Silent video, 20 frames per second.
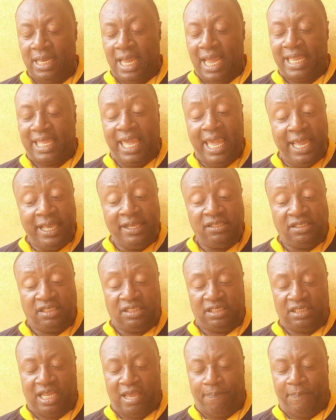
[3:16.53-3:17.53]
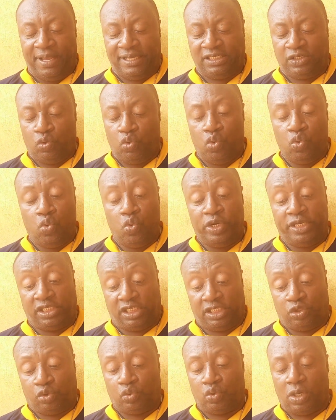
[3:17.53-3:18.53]
against the person who
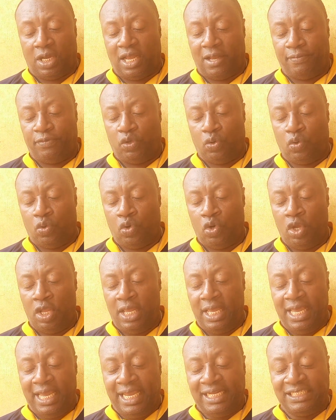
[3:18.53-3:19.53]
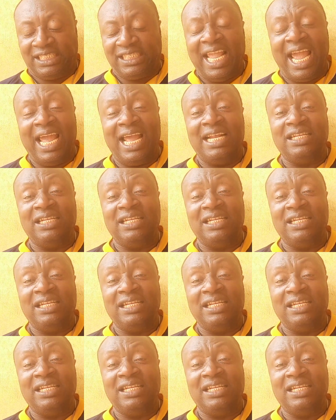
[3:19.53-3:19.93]
wishes to harm you. It